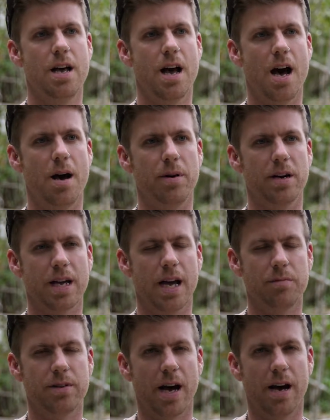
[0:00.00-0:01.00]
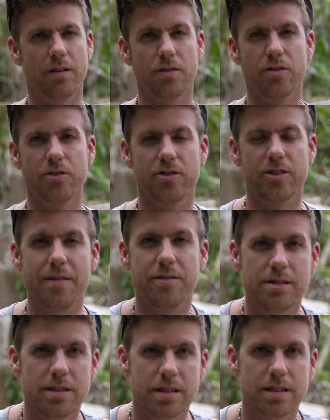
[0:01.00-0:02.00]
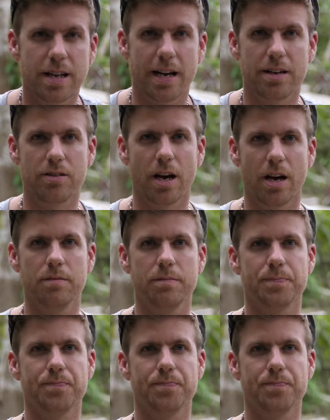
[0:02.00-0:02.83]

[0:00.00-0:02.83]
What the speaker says: I came down 7 days ago